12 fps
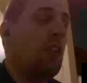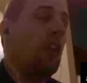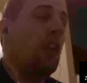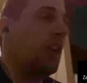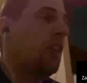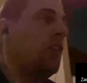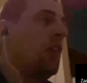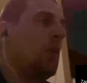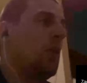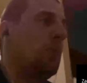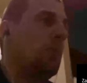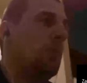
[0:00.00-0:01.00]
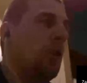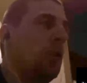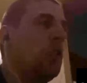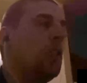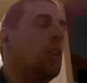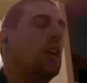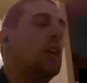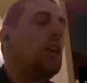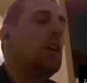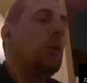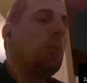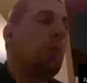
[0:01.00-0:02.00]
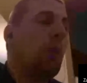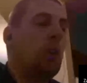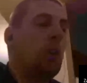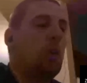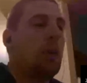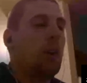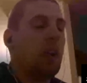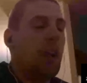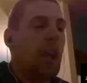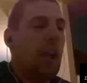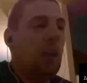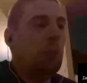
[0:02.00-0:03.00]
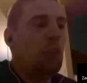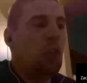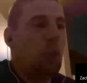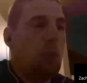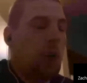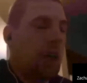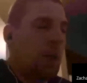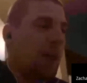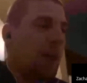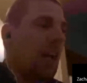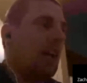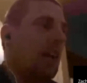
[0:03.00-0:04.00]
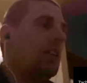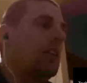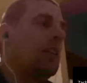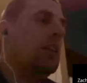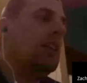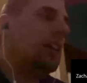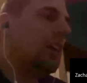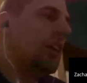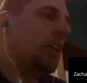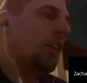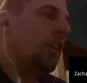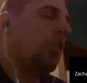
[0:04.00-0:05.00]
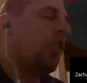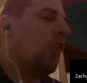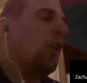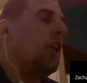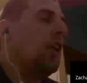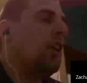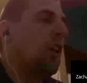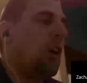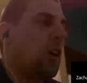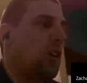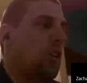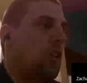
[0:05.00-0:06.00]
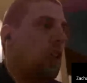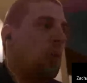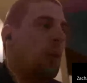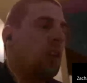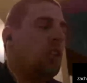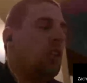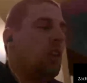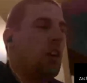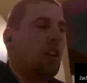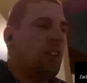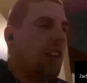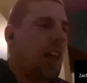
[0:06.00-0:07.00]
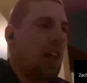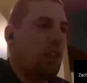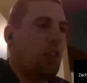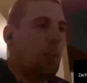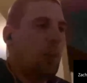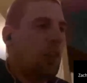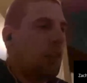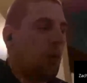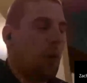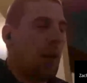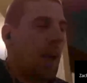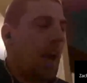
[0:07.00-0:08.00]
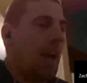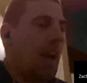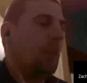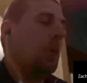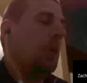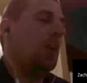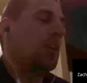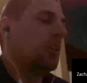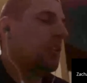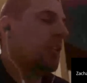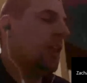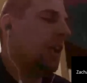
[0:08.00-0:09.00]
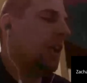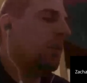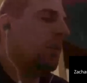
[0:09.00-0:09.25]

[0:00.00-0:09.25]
They're giving up the most points per game to running backs. They're third in yards and rushing yards allowed. So Melvin Gordon has to be on your team.